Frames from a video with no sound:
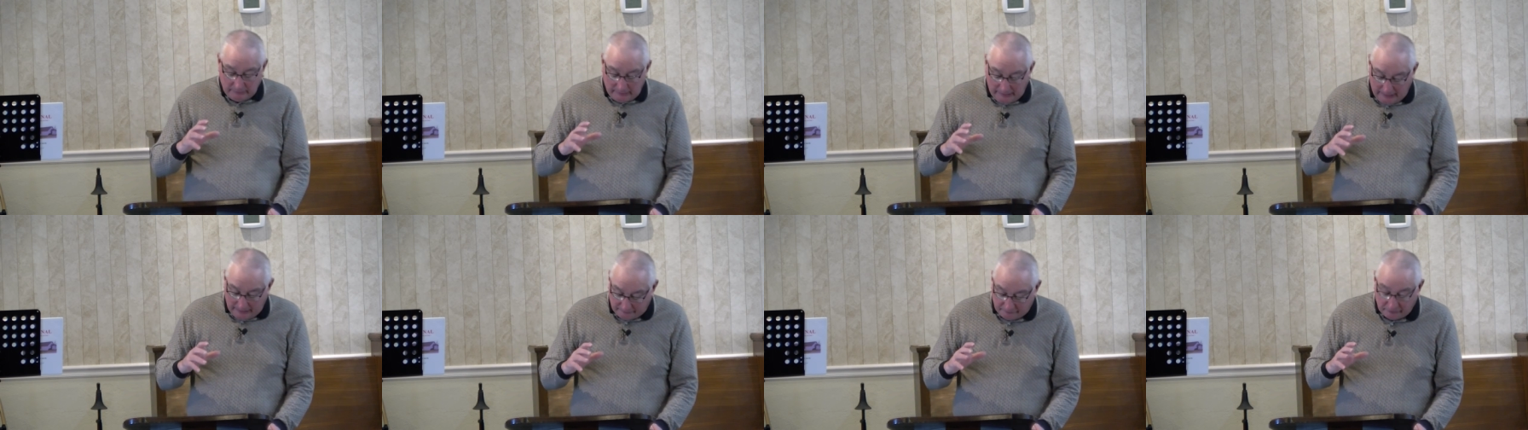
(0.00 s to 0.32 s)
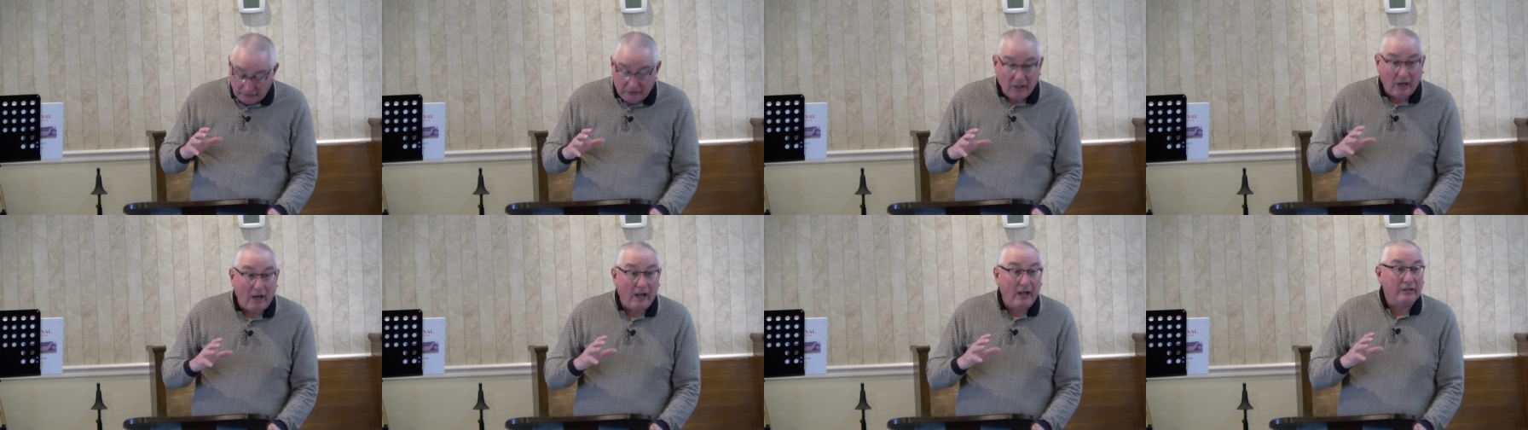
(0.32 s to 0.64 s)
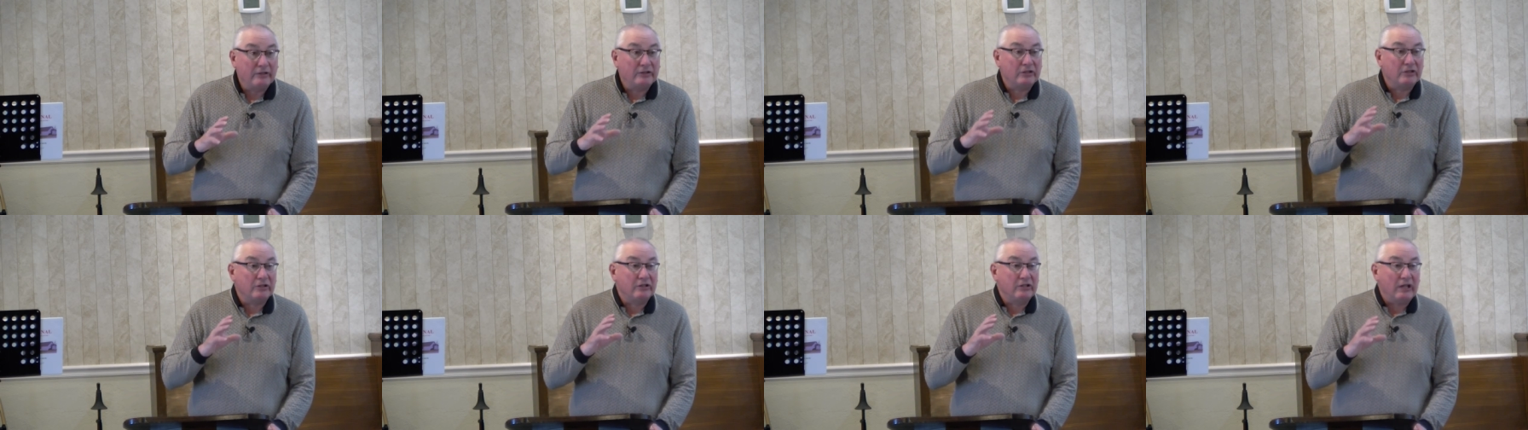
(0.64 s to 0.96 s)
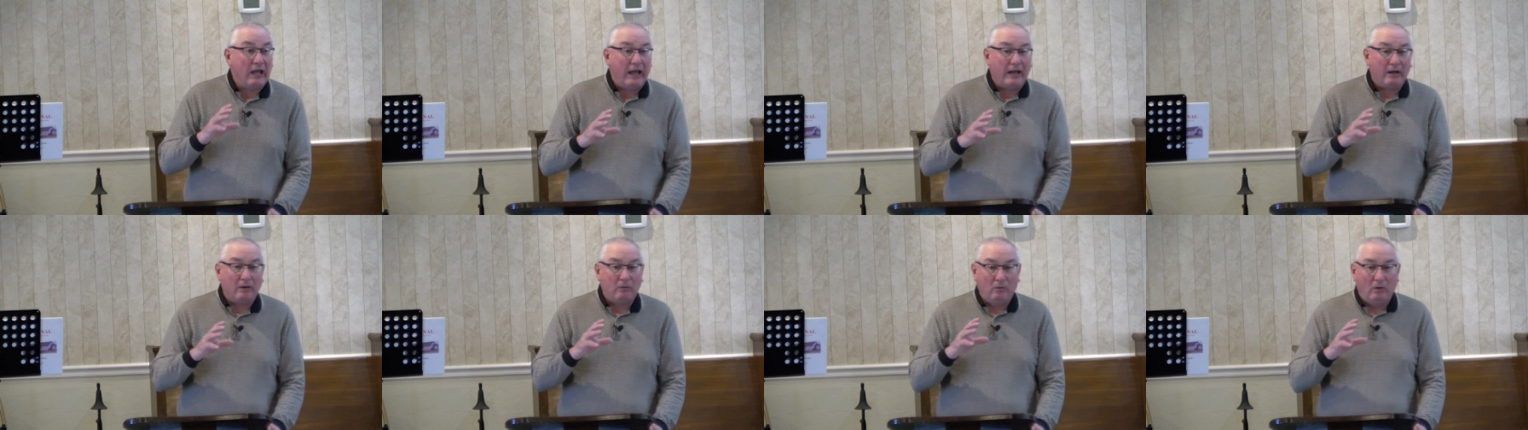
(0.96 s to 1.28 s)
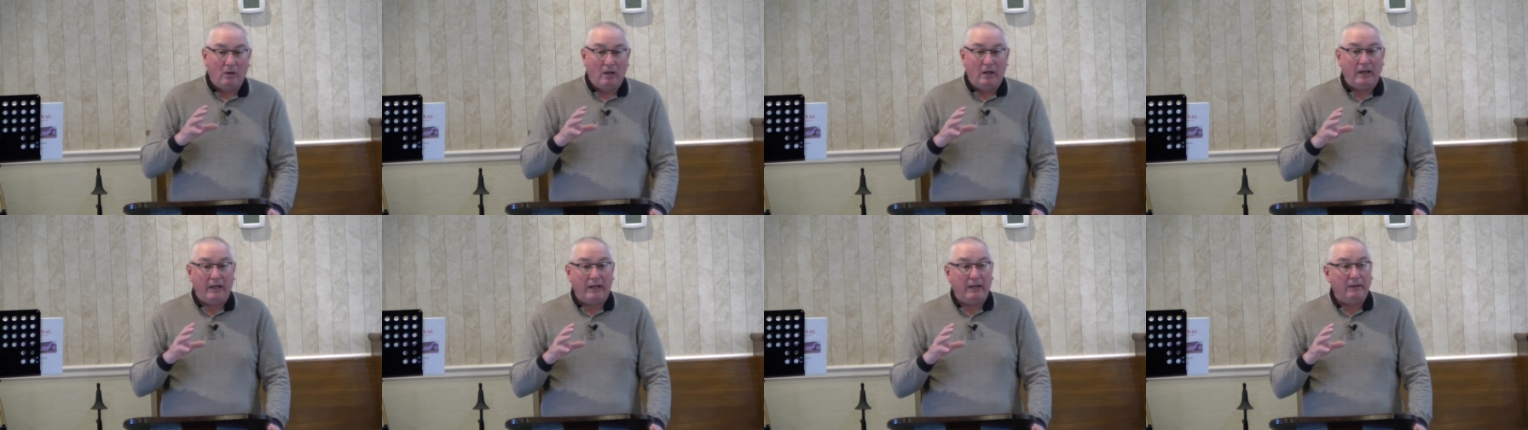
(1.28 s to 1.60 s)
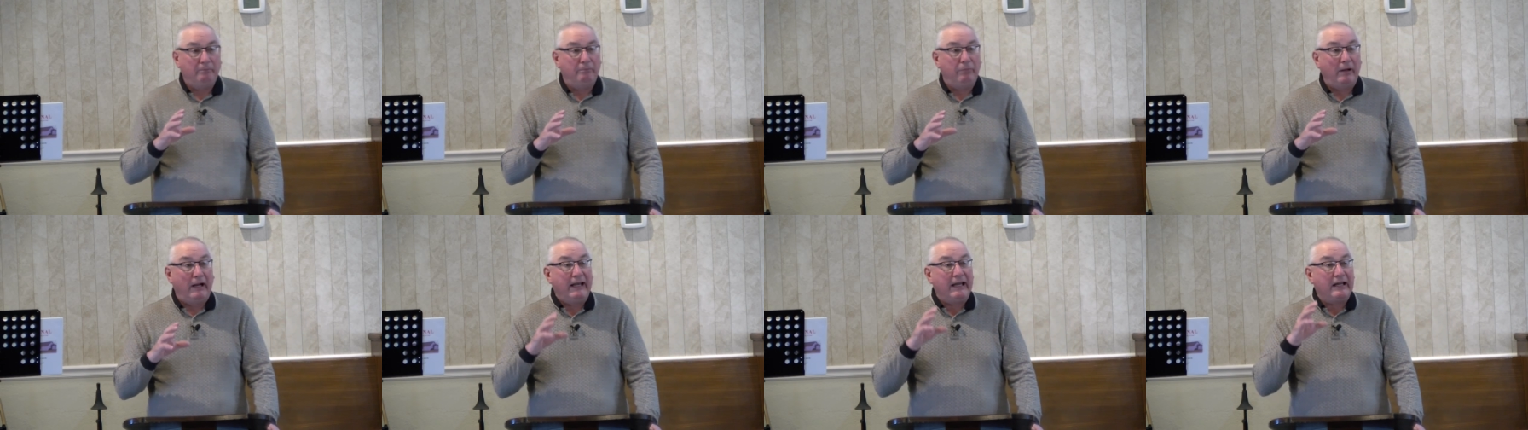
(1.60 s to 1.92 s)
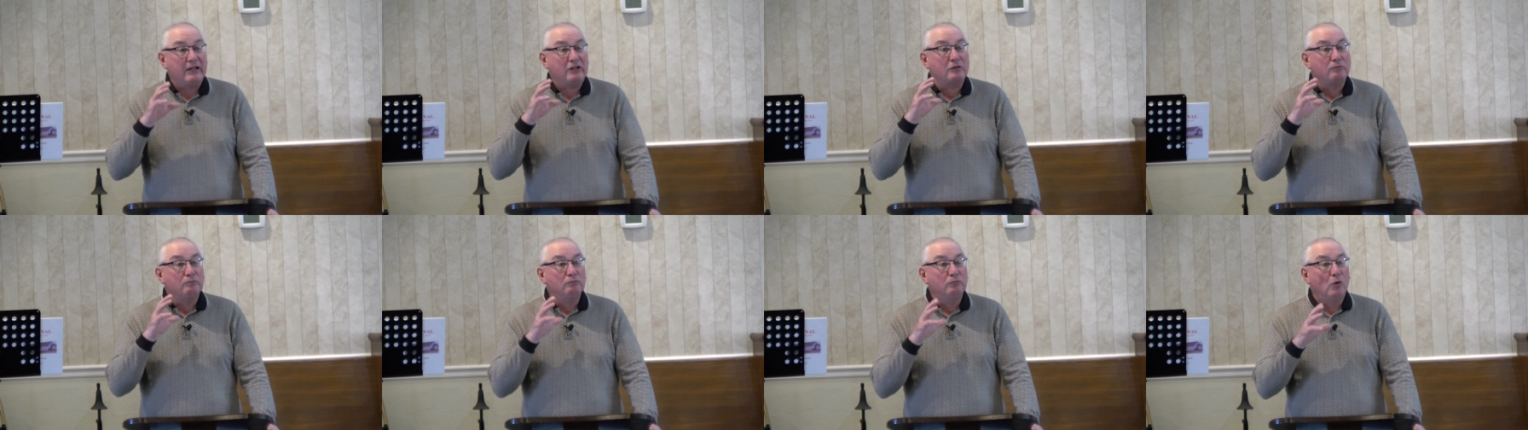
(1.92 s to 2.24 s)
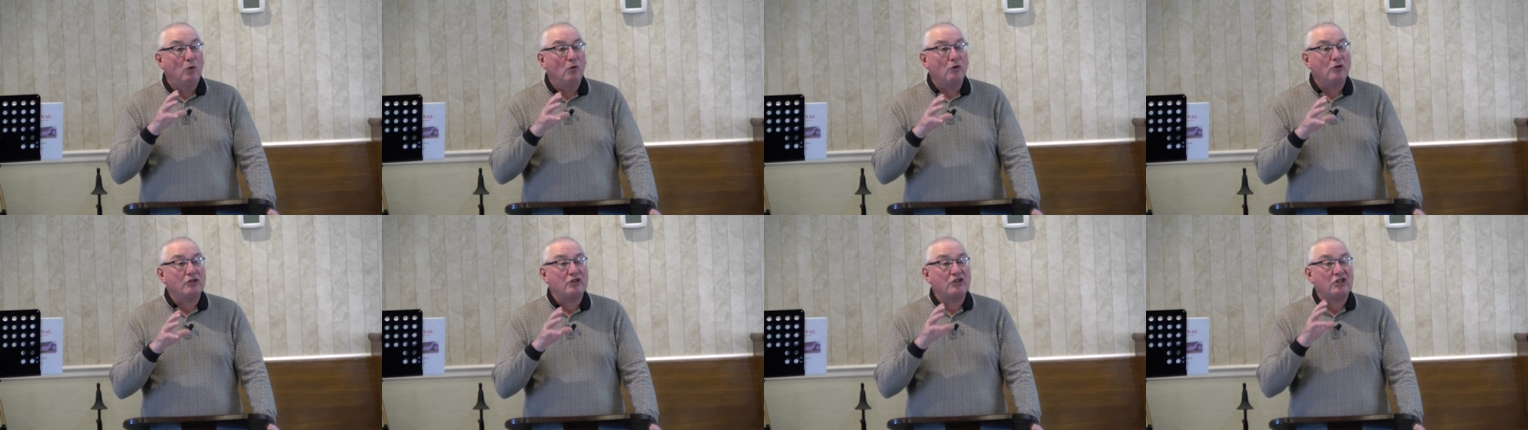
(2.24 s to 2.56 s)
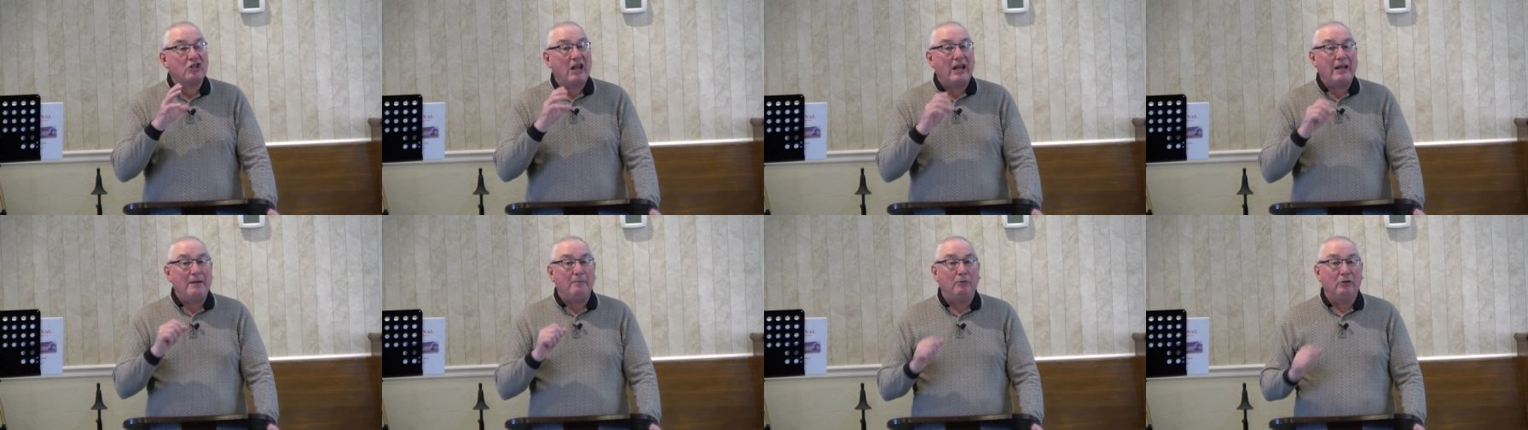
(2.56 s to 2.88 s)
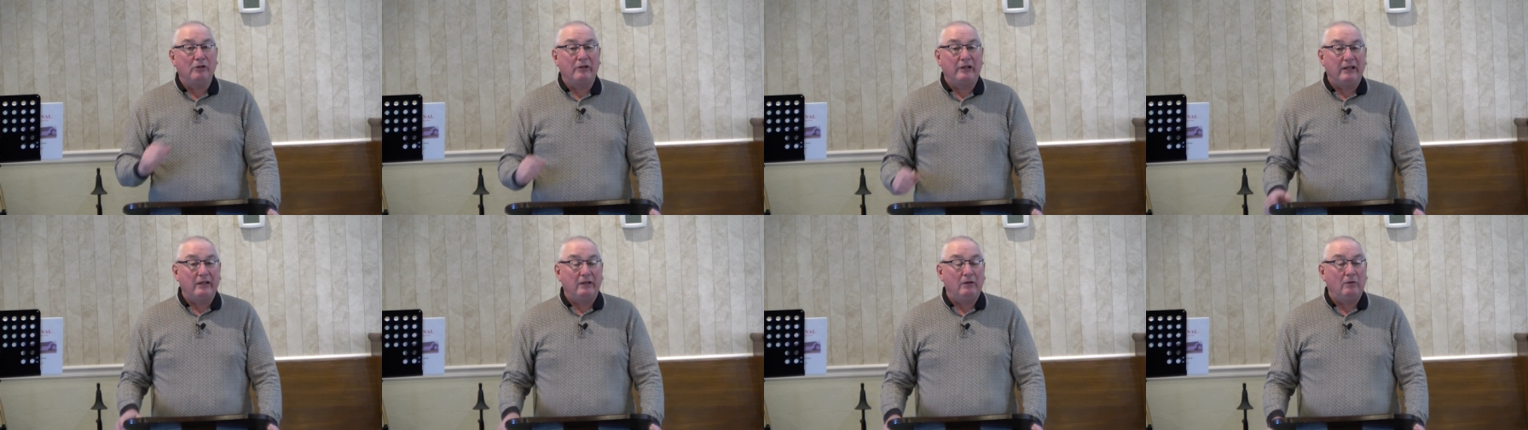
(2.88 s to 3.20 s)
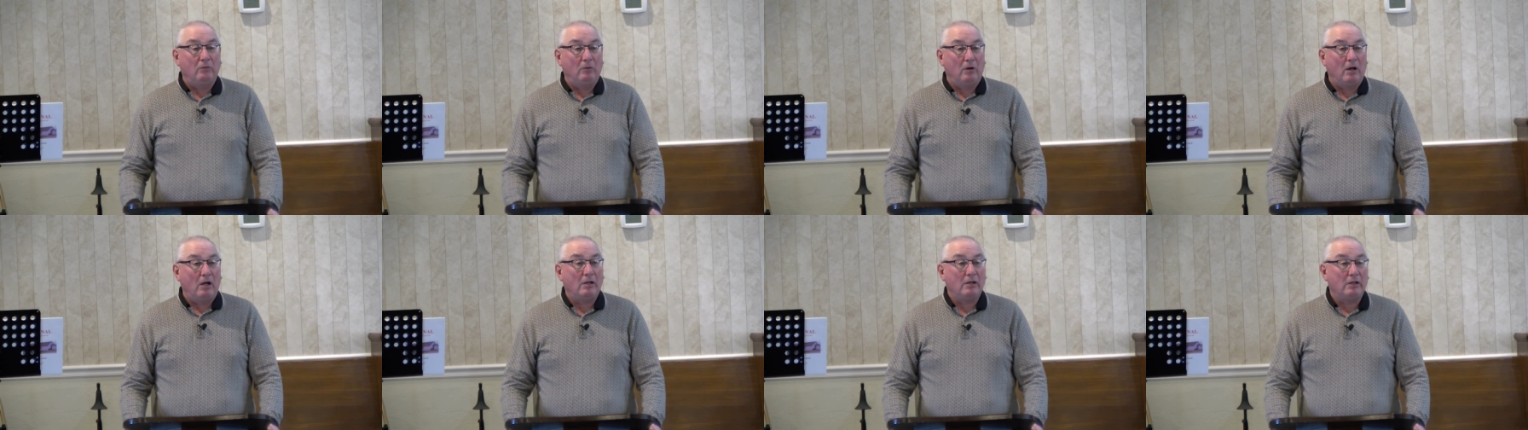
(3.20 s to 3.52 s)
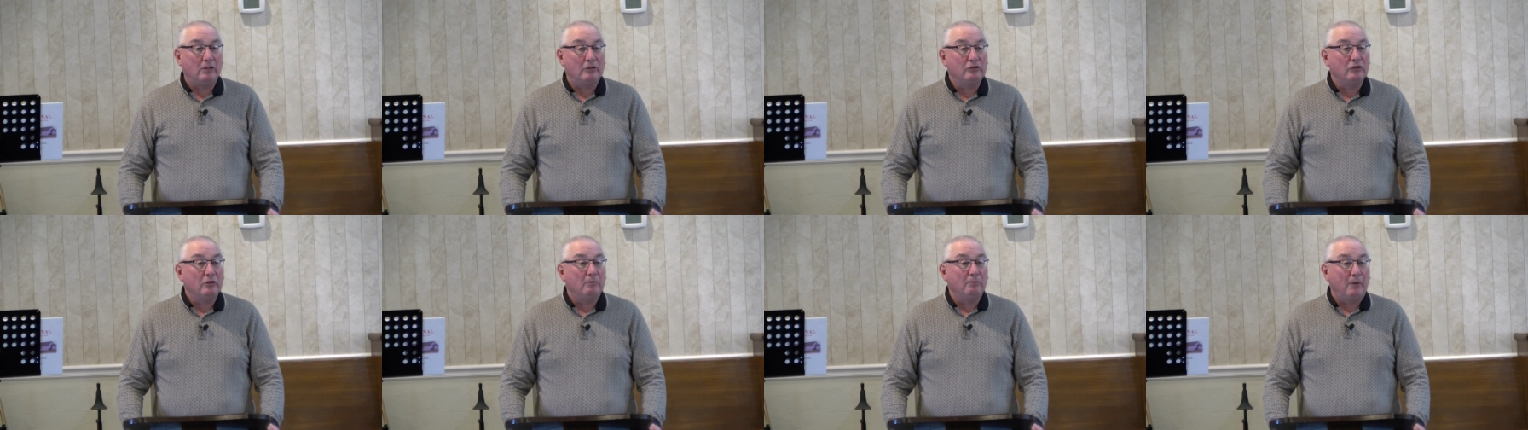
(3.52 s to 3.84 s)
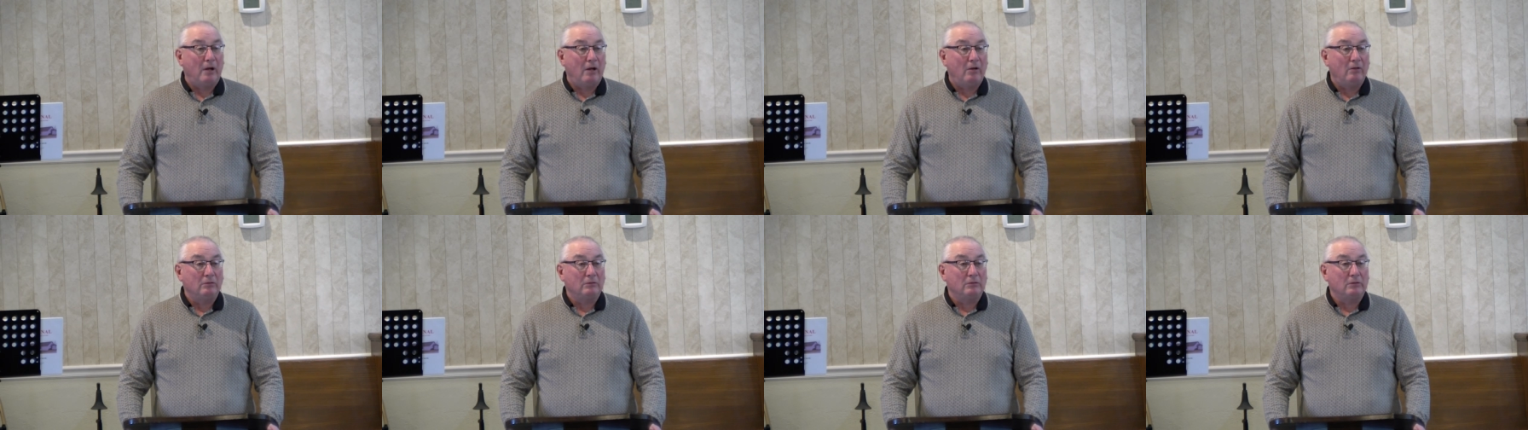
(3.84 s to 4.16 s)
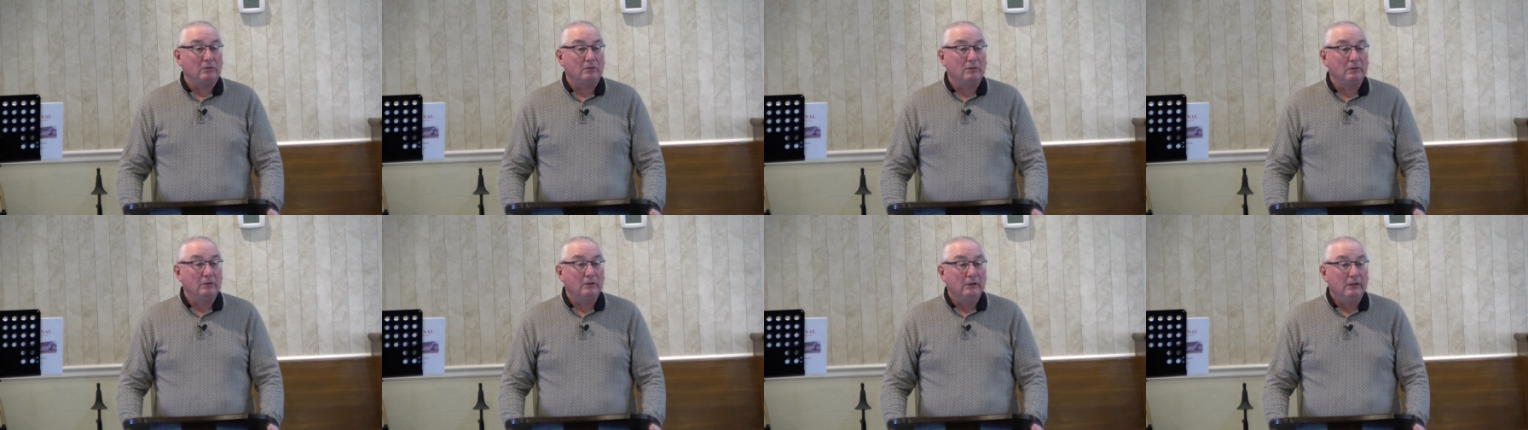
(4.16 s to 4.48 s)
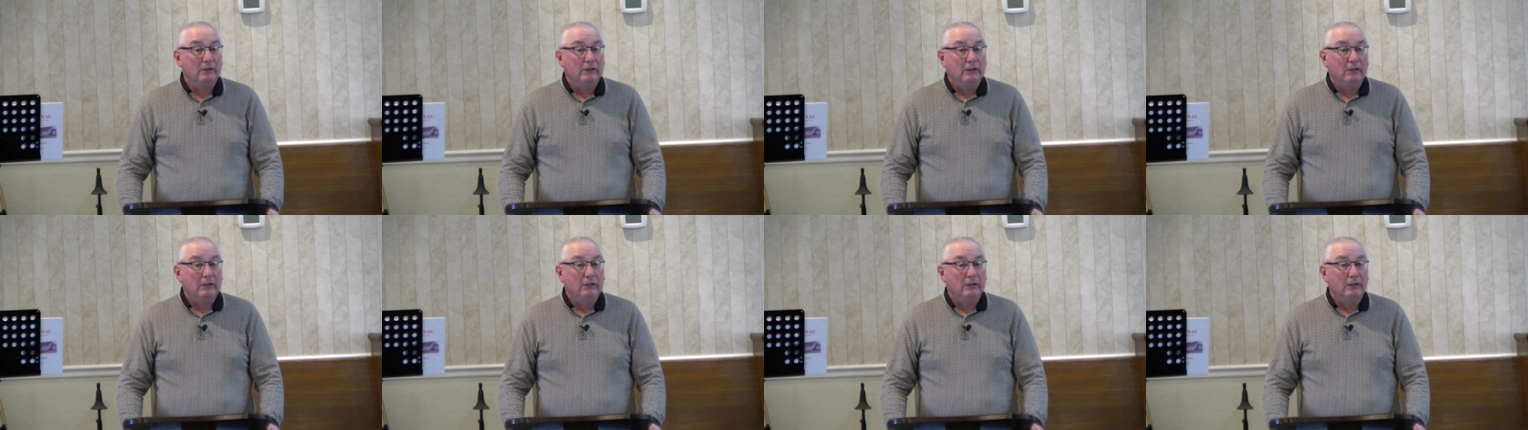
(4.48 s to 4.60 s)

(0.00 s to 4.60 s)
advertises that away, but it's more stable than the Rock of Gibraltar.